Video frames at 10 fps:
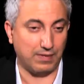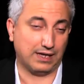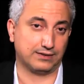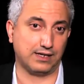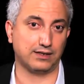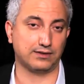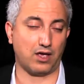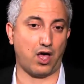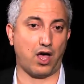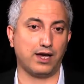makes sense.
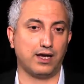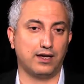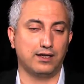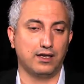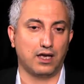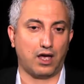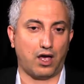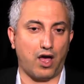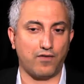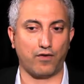I've
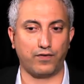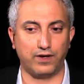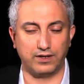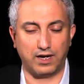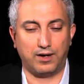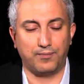often,